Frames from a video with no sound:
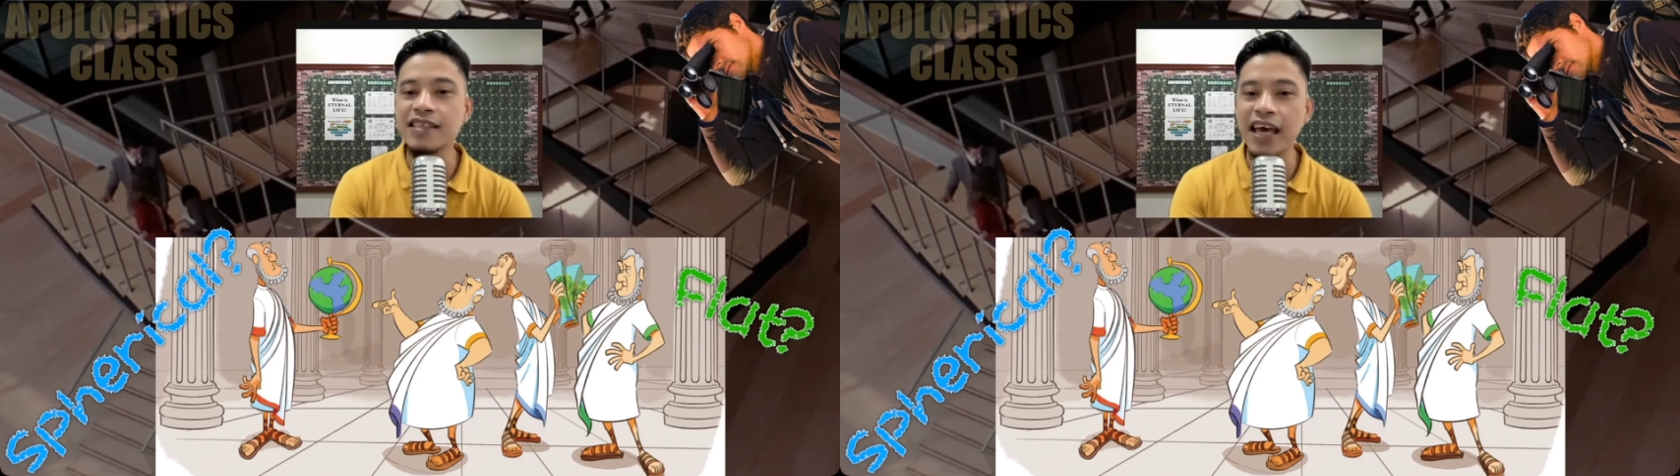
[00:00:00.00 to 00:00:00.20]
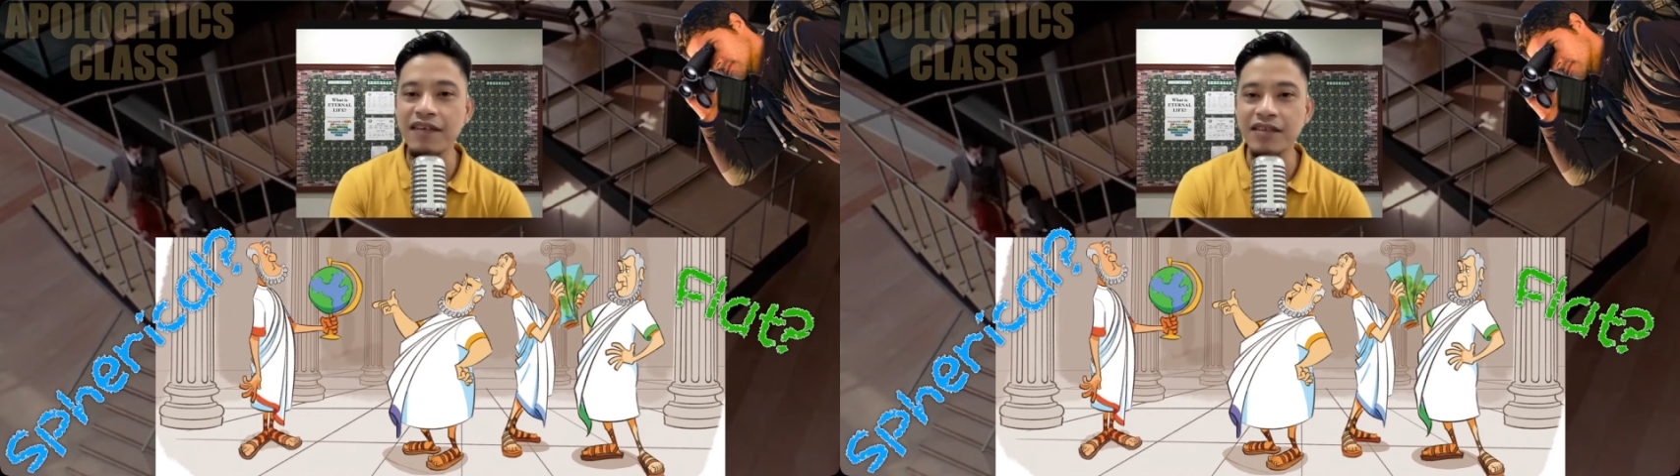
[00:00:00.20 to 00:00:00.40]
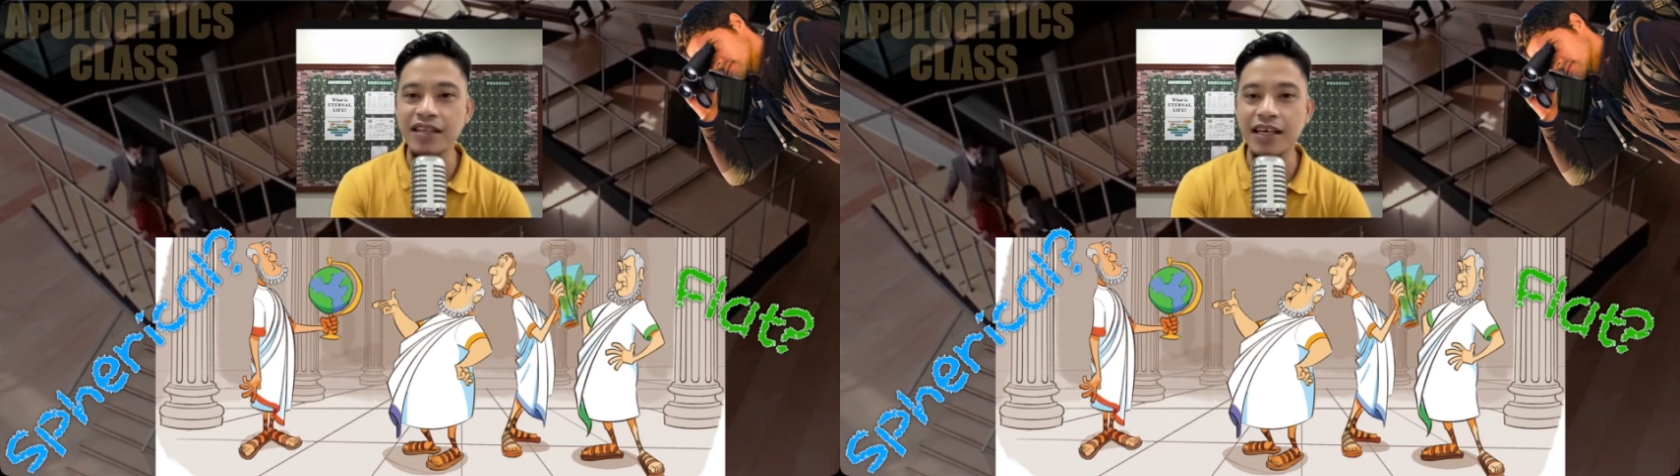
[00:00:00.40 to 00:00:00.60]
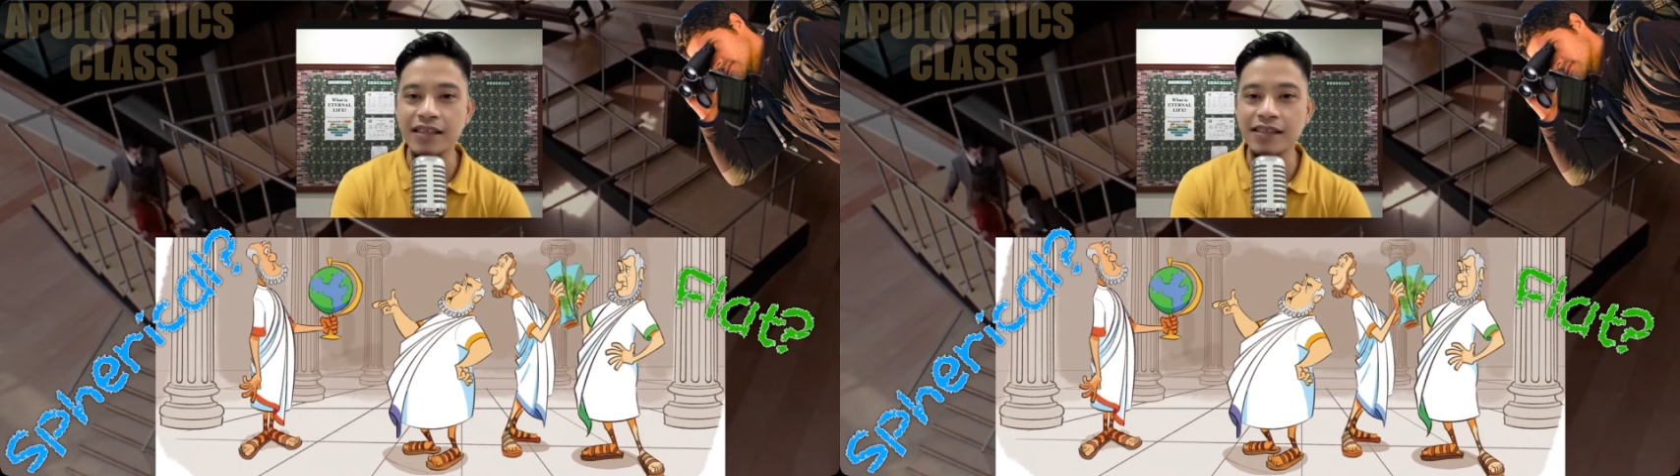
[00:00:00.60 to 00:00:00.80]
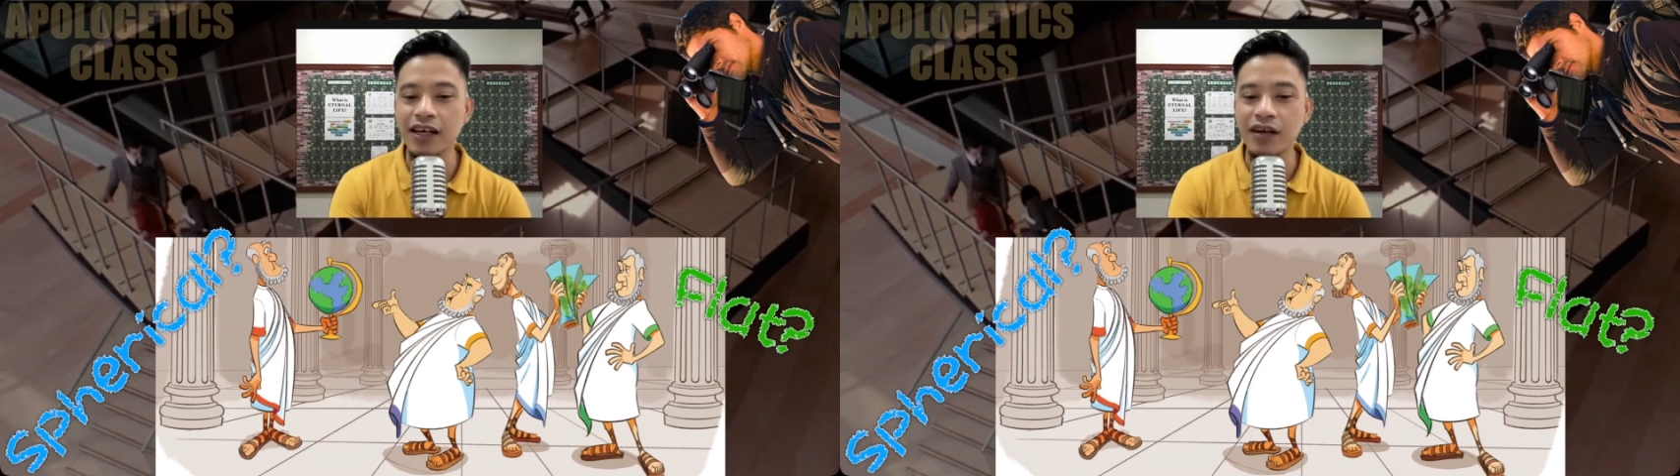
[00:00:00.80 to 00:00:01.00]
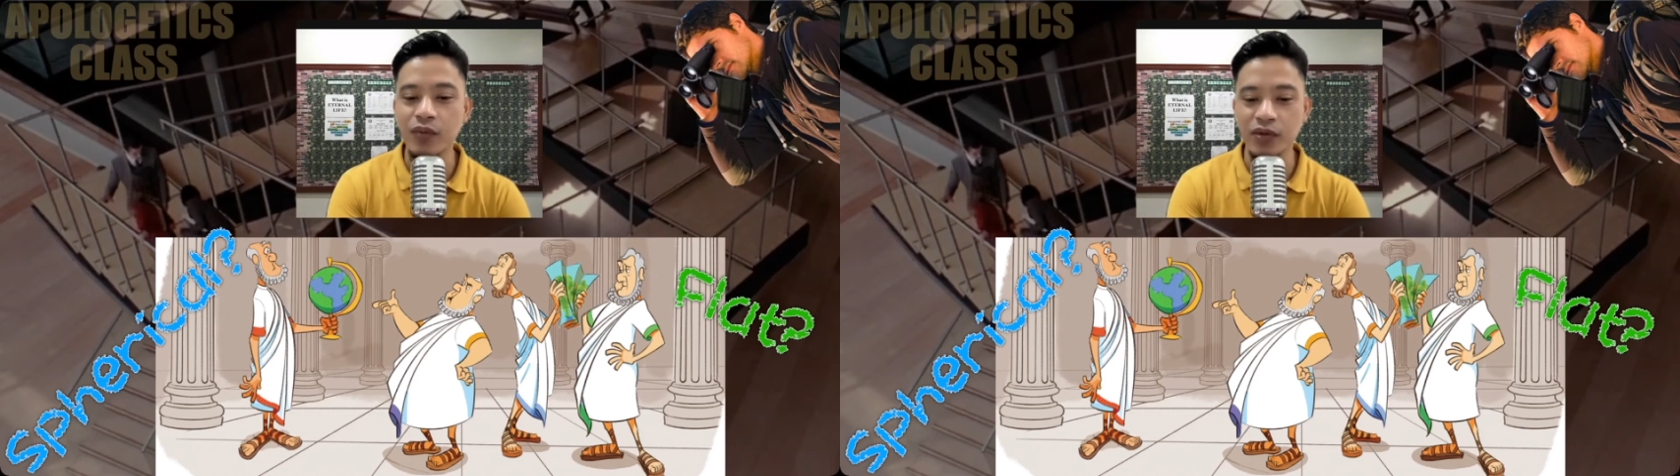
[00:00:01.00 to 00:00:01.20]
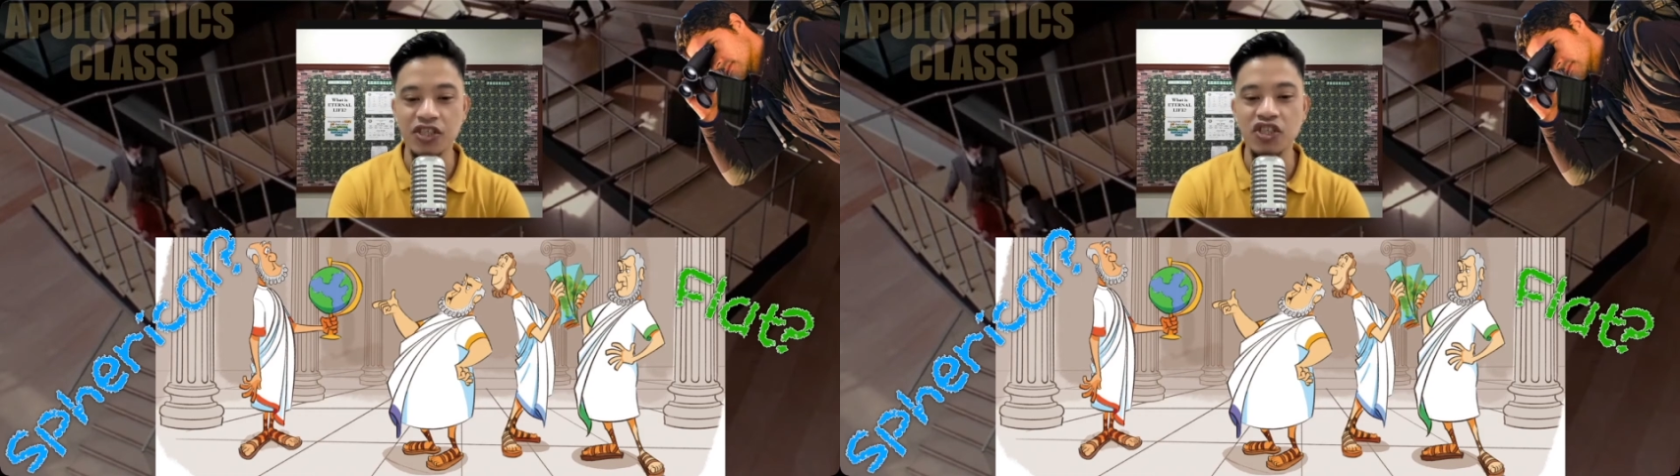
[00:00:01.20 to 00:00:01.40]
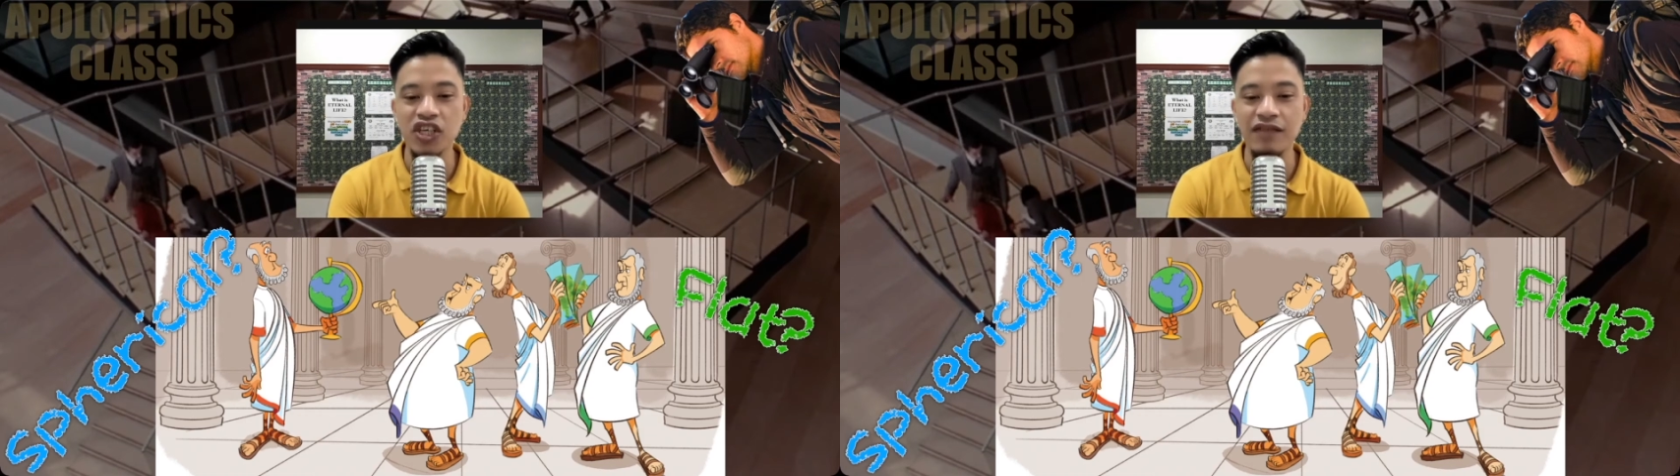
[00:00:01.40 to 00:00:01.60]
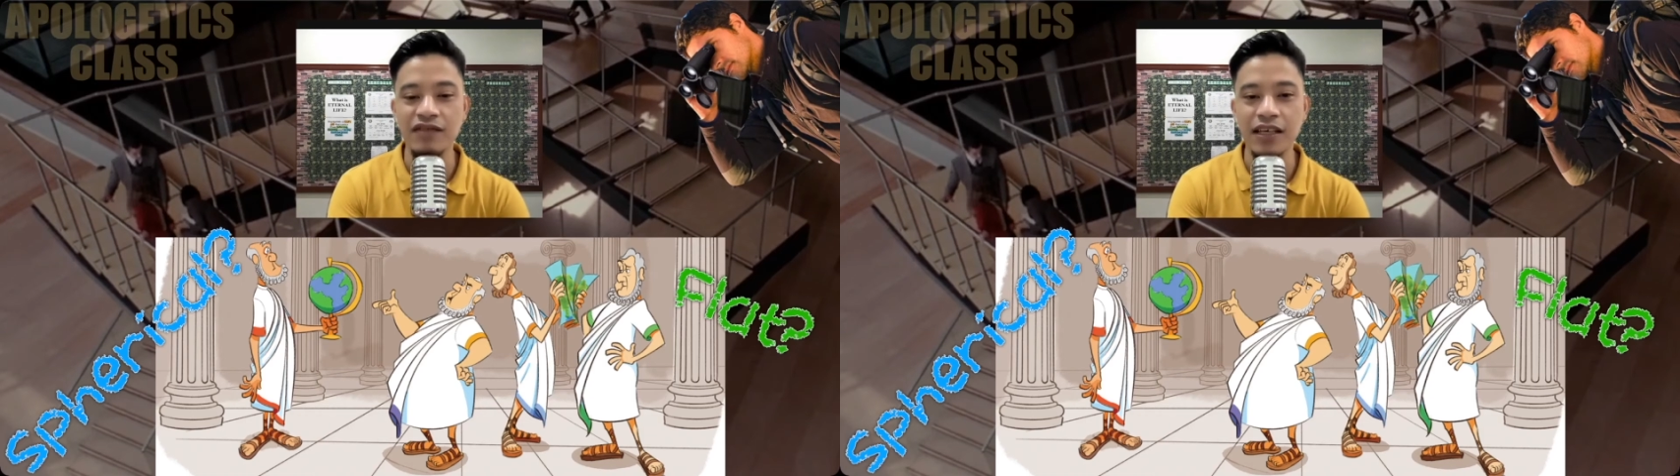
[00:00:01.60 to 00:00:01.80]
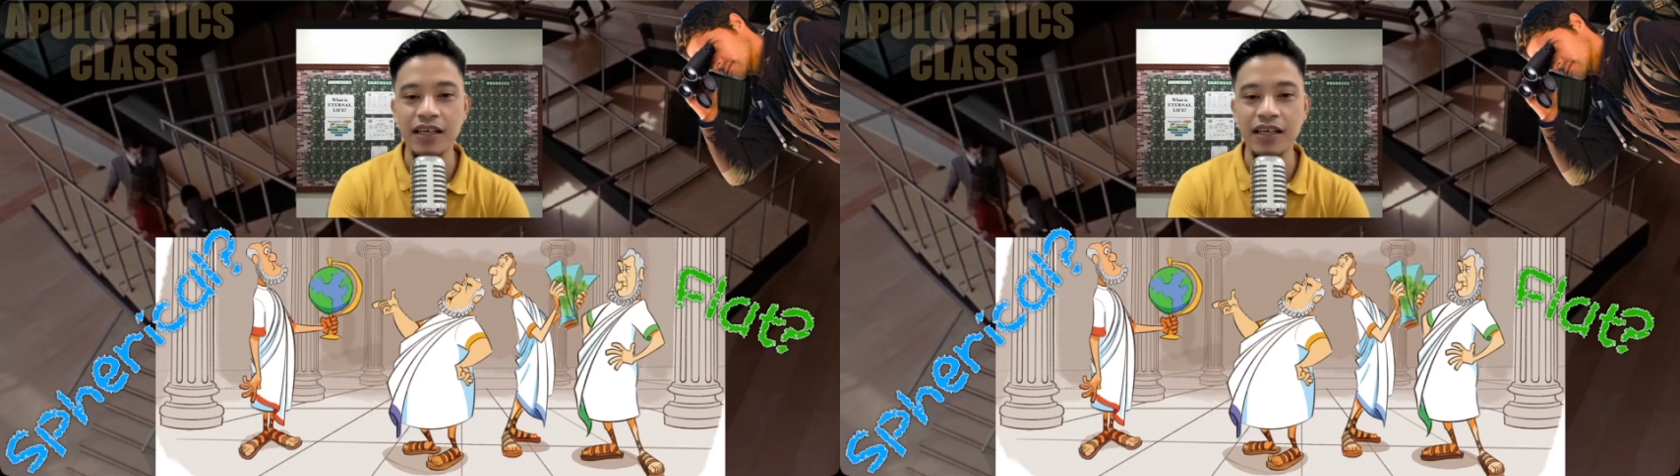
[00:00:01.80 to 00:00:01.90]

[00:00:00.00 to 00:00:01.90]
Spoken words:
evidence was achieved.